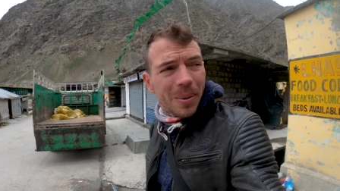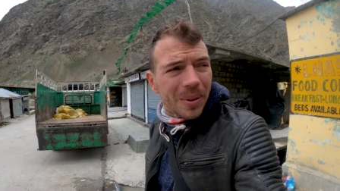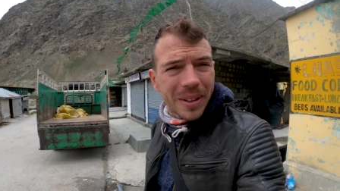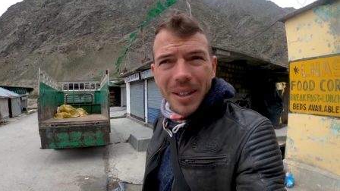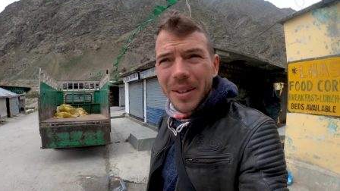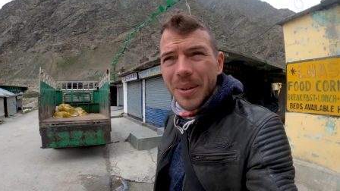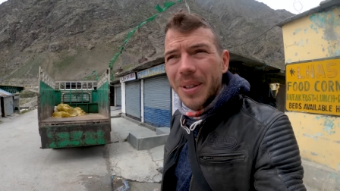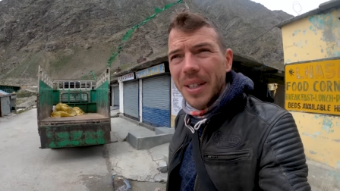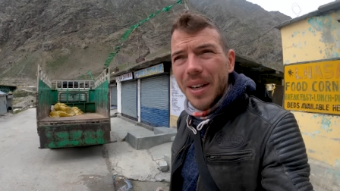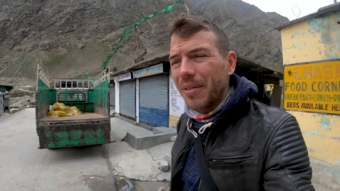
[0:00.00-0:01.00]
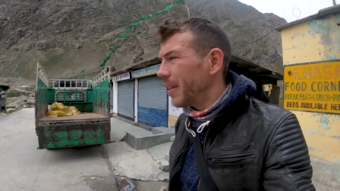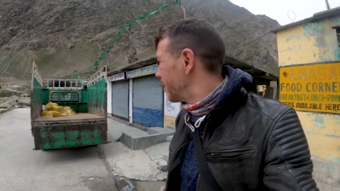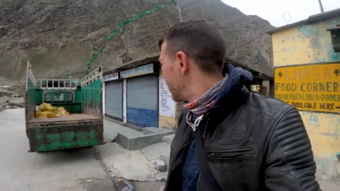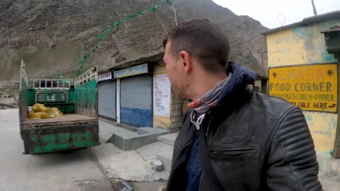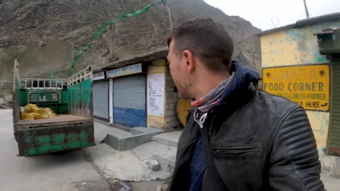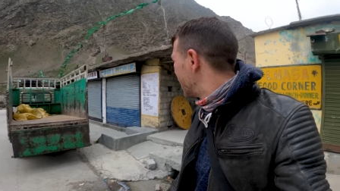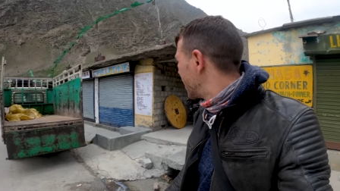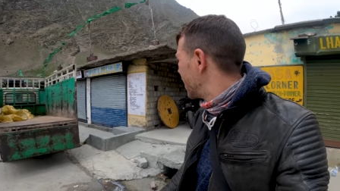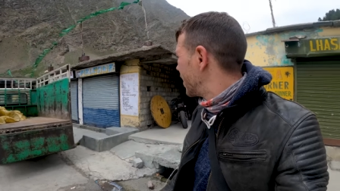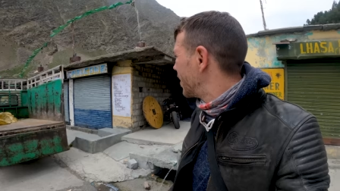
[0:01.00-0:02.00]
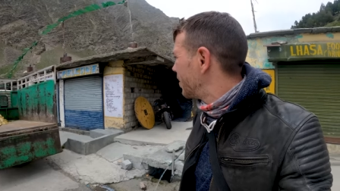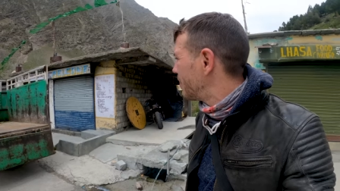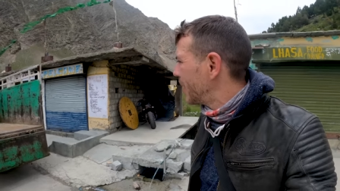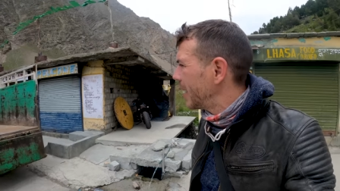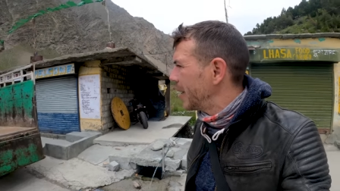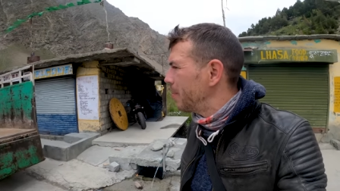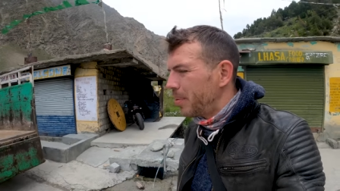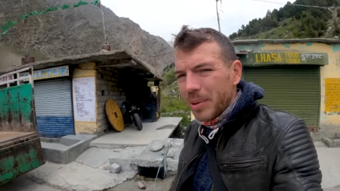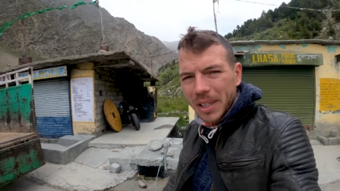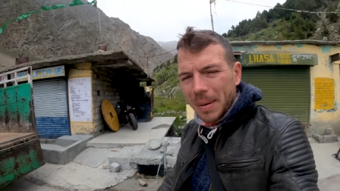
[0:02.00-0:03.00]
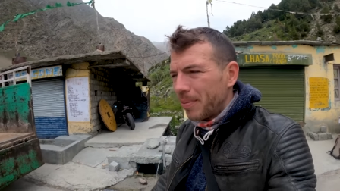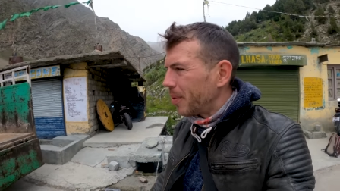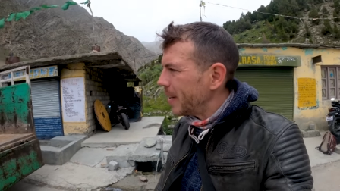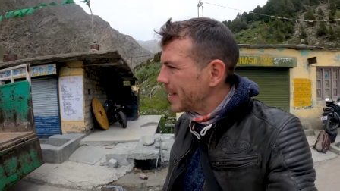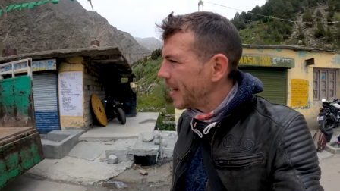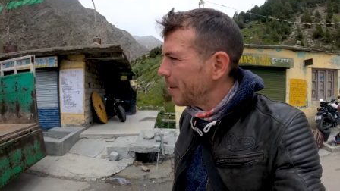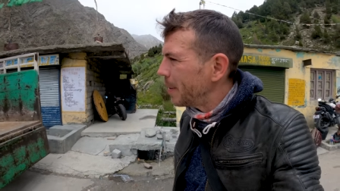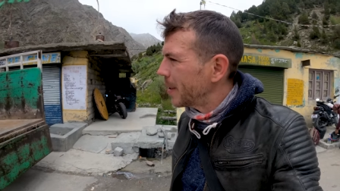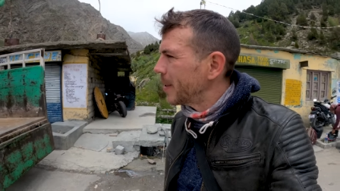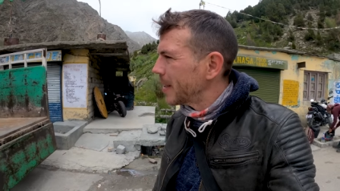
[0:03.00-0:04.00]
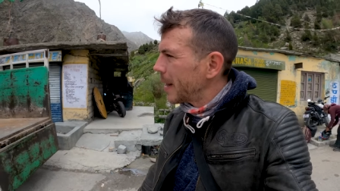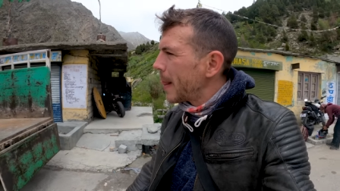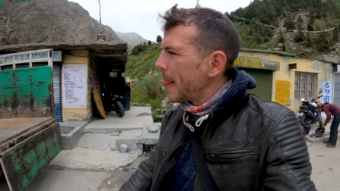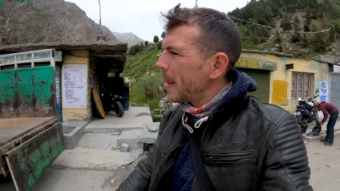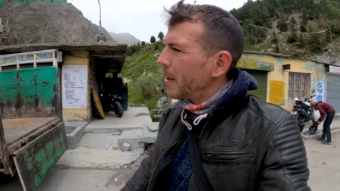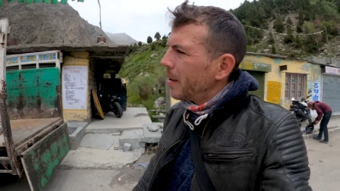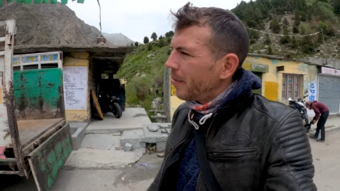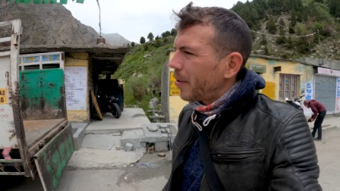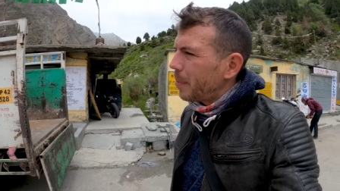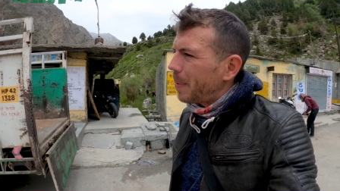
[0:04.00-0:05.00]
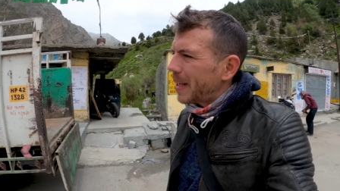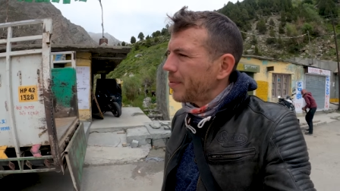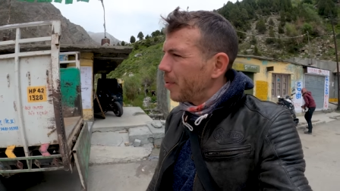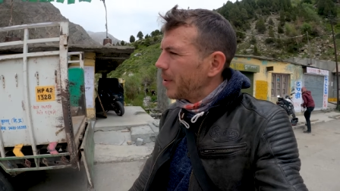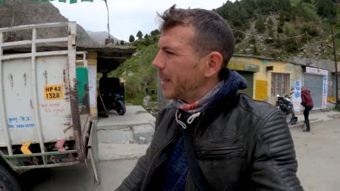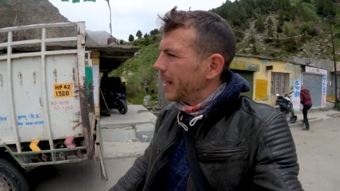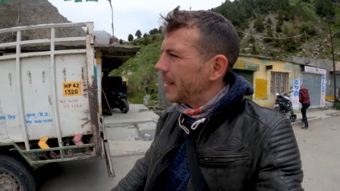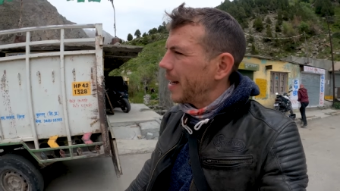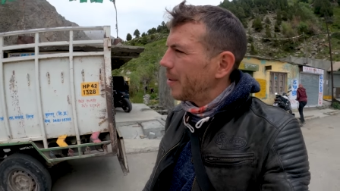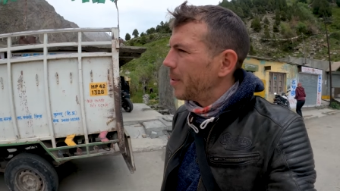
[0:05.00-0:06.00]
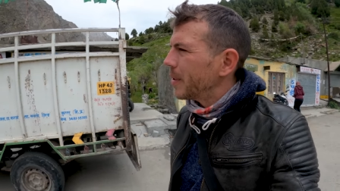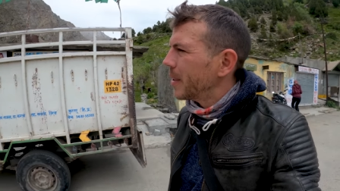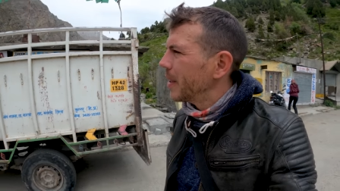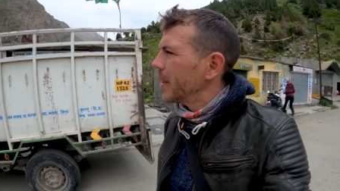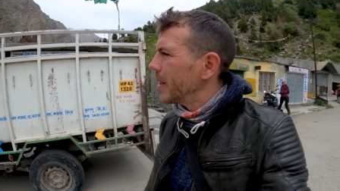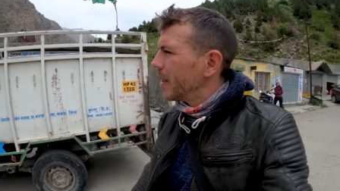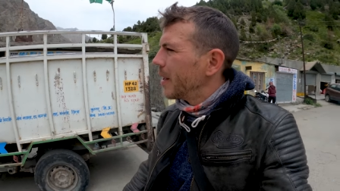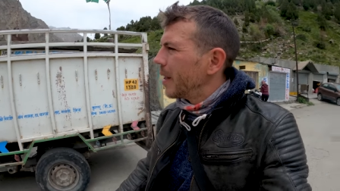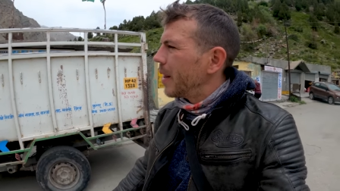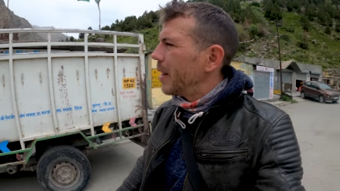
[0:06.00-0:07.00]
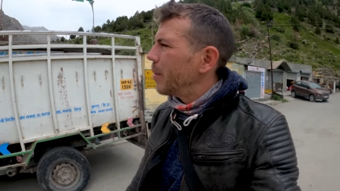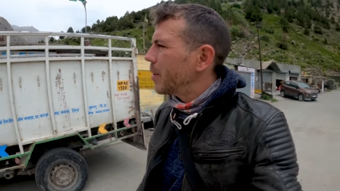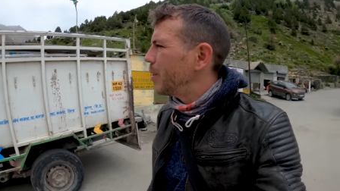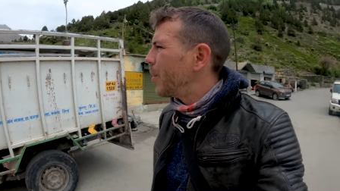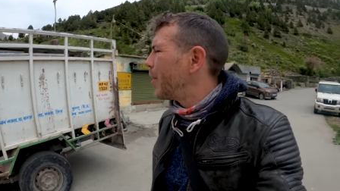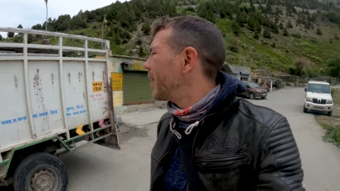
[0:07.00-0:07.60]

wanted to see if there was my Punjab friends here, because for the past 48 hours there was. Do